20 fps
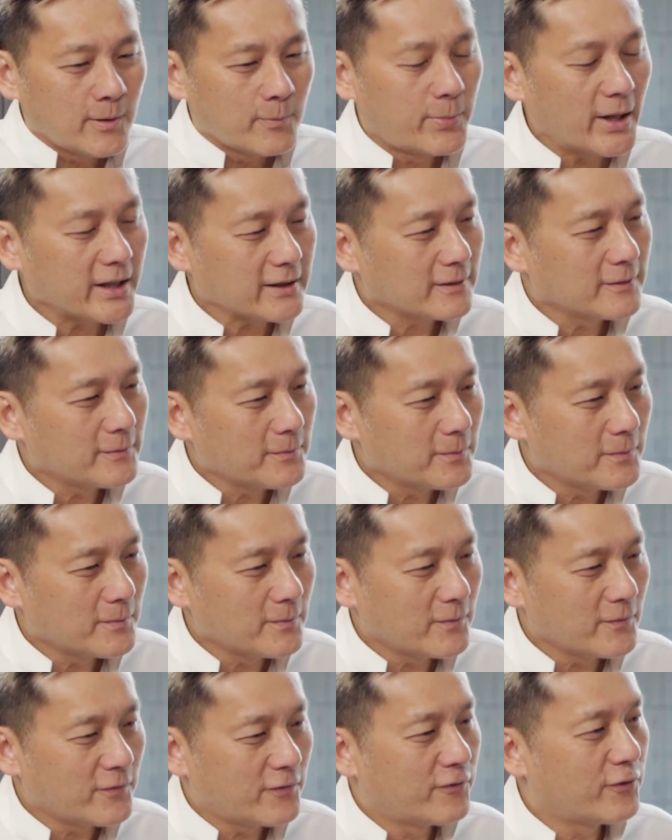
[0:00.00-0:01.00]
But
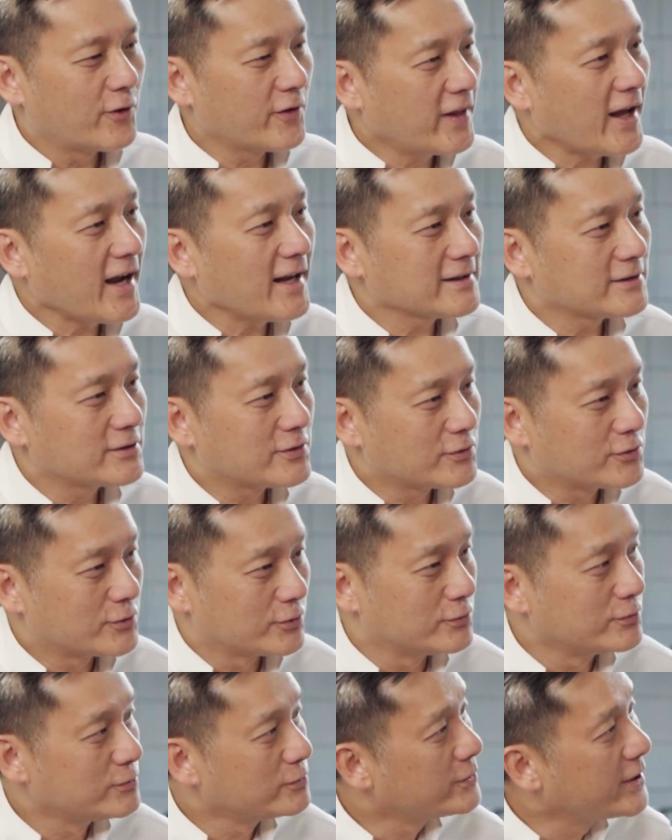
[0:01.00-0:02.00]
for that
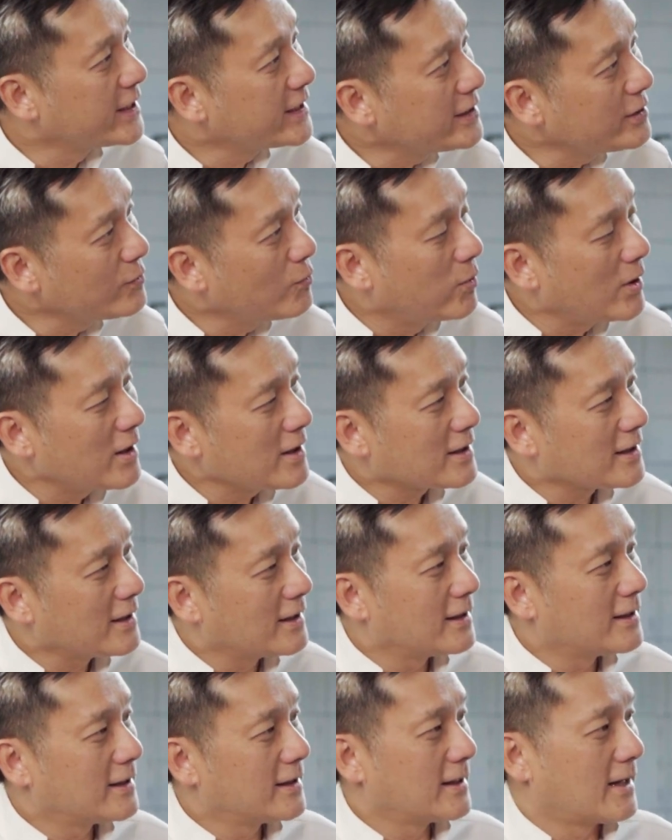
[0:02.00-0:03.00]
to really work,
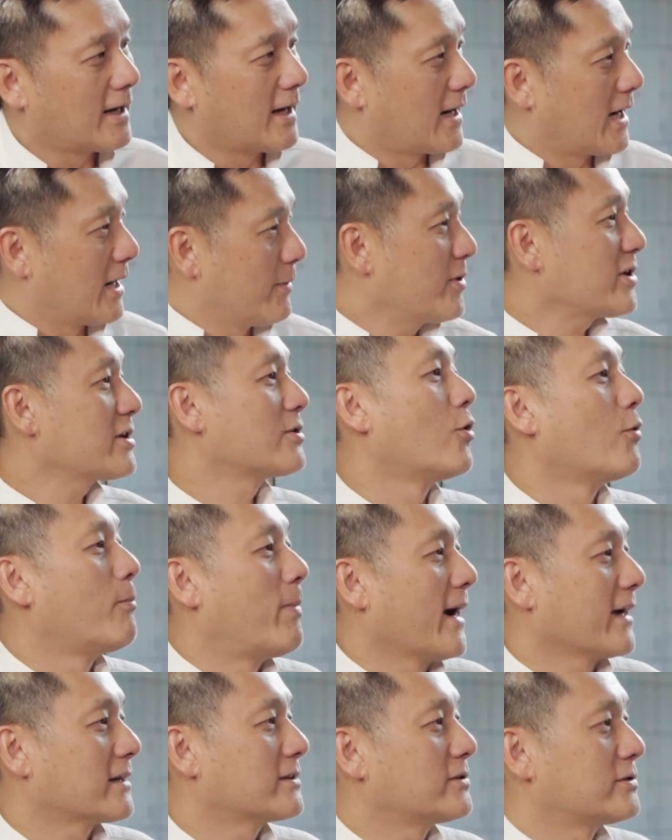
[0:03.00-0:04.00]
I want to go back